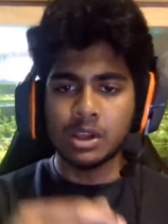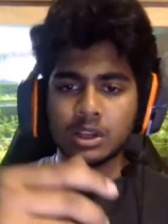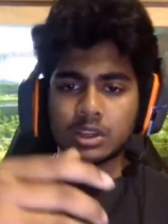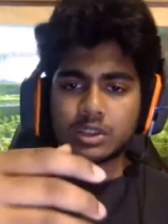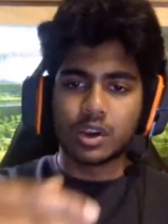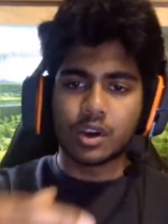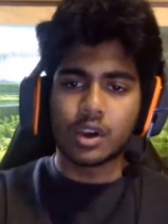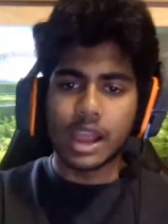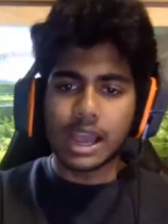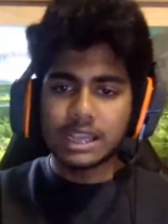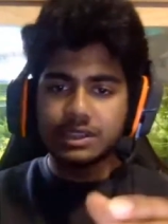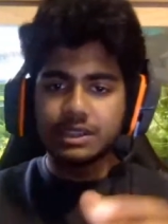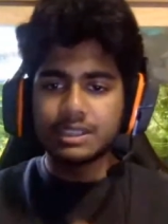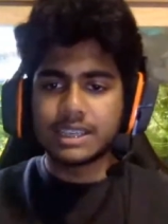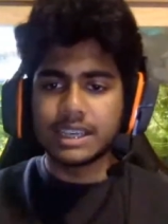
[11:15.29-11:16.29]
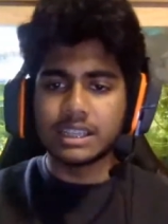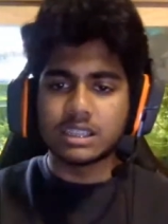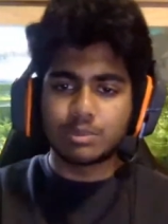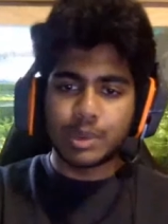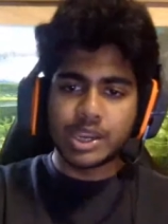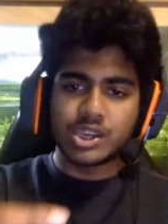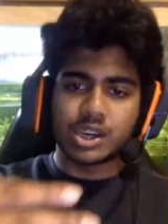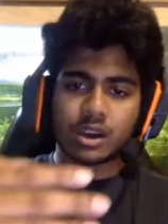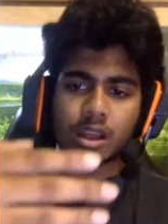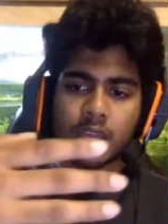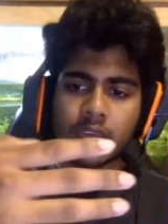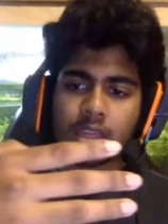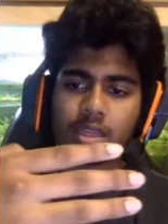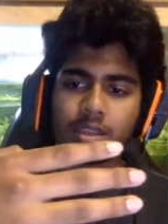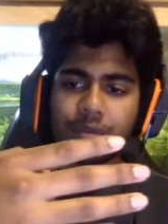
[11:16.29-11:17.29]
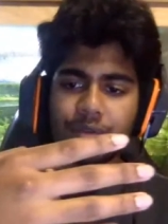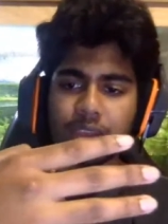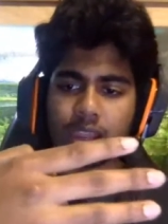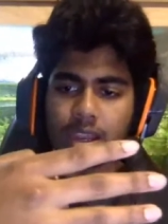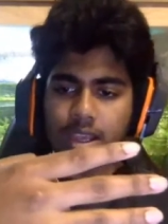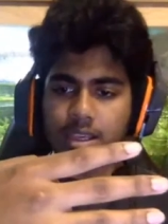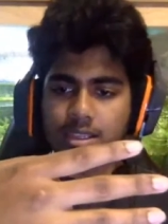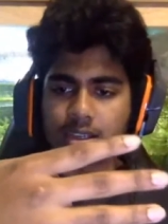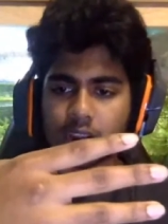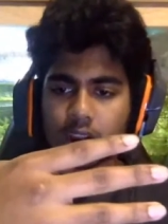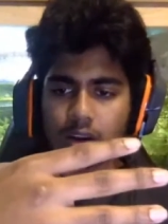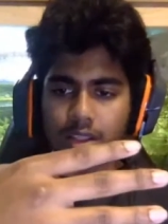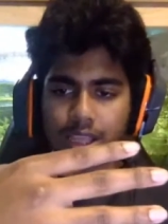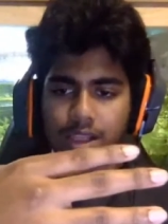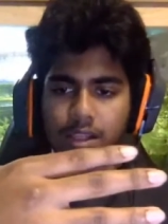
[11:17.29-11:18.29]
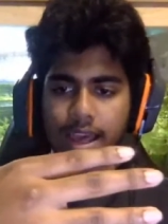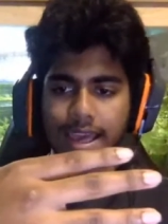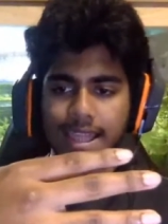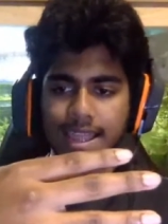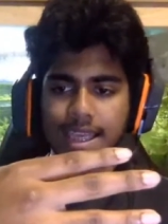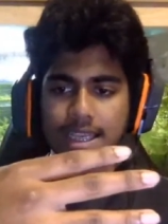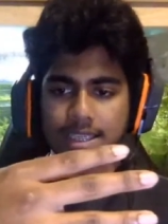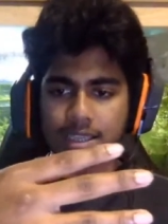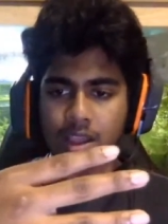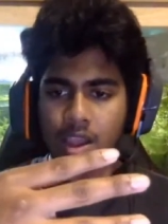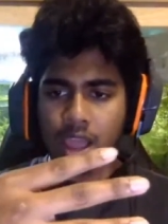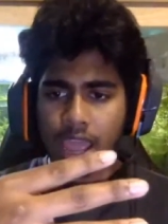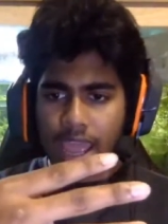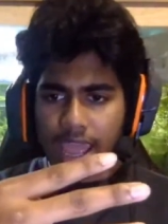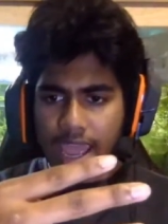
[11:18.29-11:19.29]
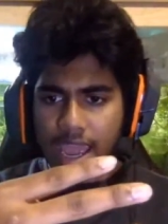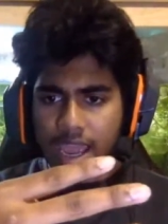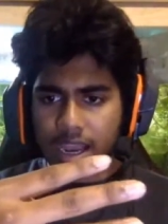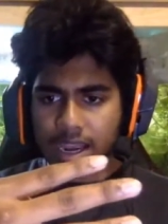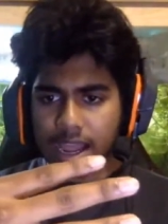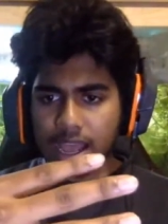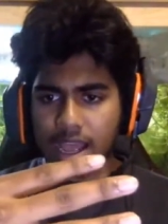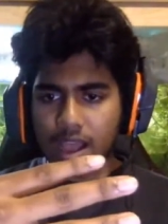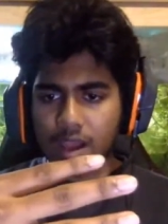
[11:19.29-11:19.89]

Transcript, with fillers: So as you can see in this picture, the fin is currently like this. And